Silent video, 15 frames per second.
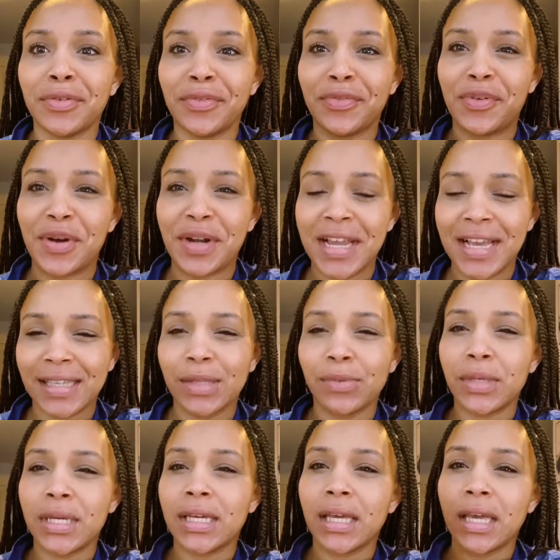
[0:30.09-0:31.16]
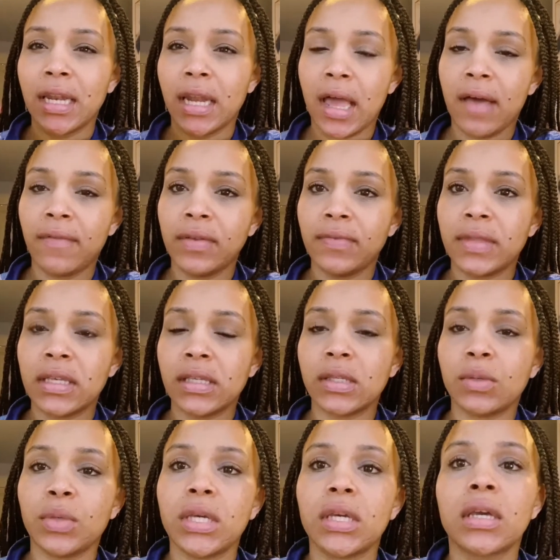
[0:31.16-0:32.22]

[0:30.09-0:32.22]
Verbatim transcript: for next week and half of this week.